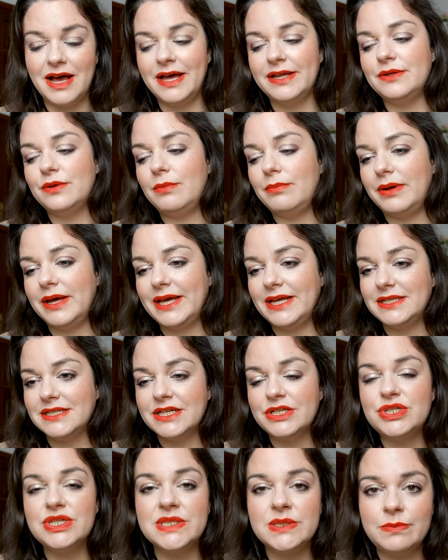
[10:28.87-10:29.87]
I don't mind.
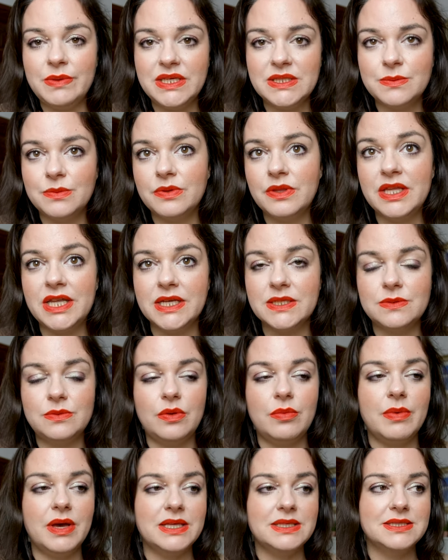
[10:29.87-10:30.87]
It just means for the next
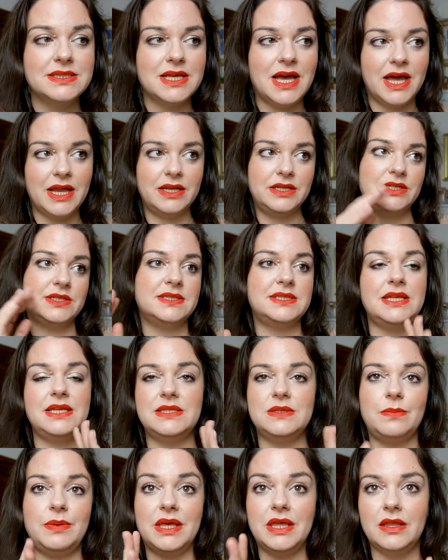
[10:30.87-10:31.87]
few months, I just need
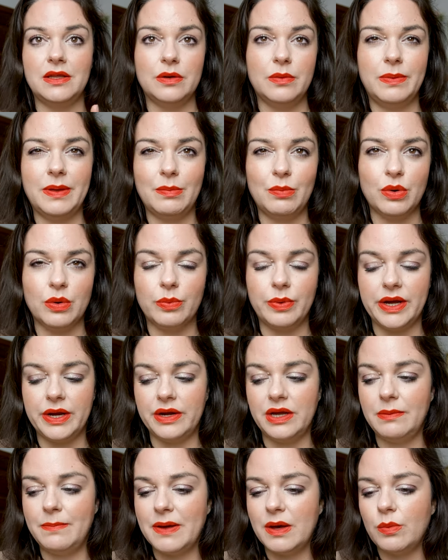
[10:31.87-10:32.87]
to be a little bit more
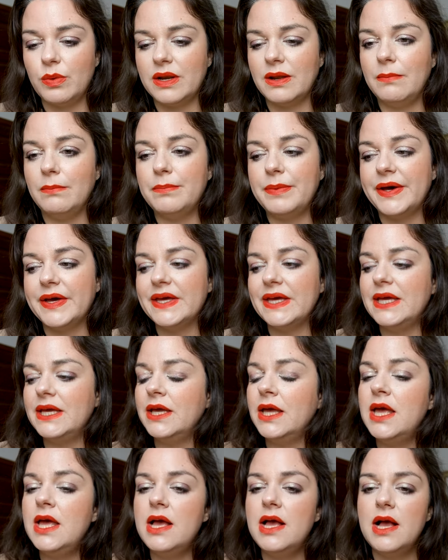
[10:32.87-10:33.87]
wary about what I'm buying.
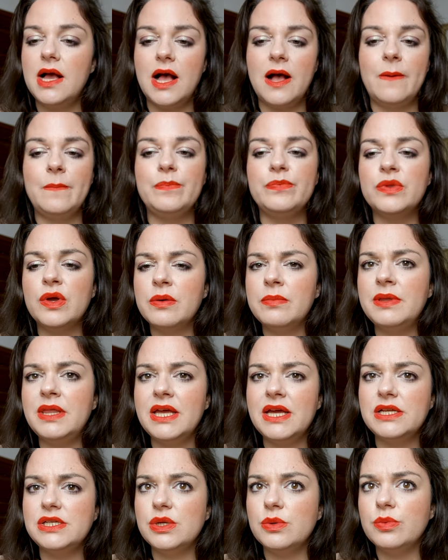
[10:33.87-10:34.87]
Um,
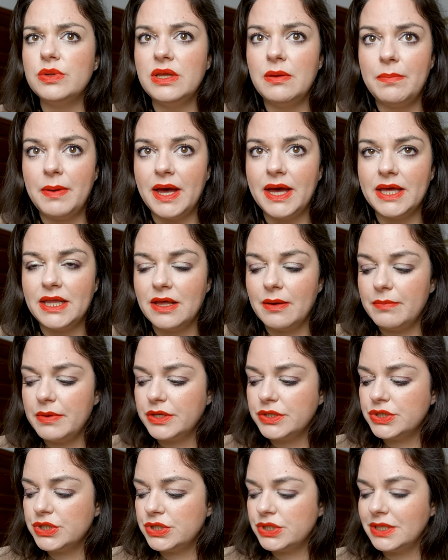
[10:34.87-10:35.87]
normally, I don't really buy that
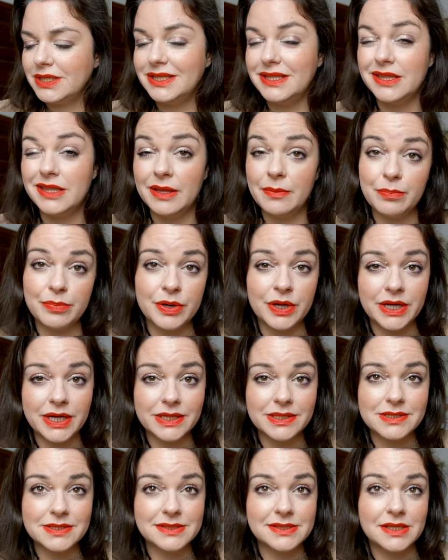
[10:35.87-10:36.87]
much lip
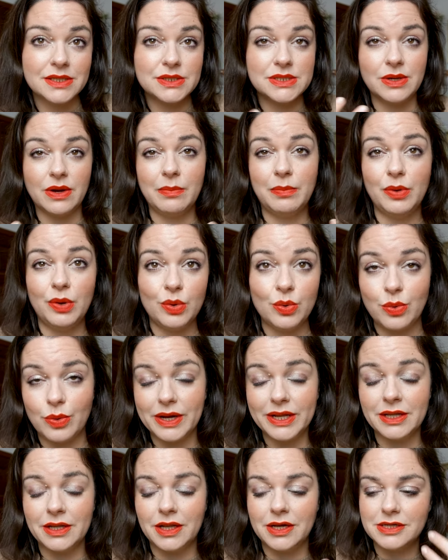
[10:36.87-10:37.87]
products, so I bought
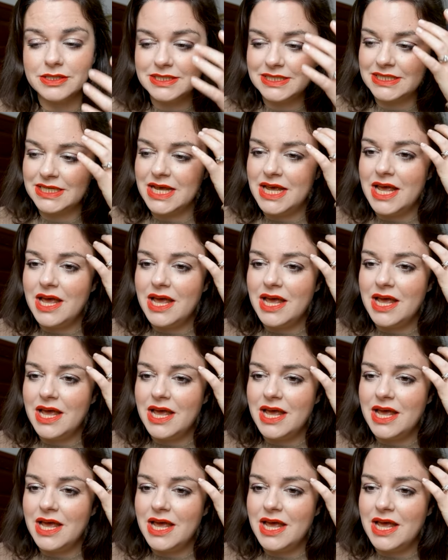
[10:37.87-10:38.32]
quite a lot.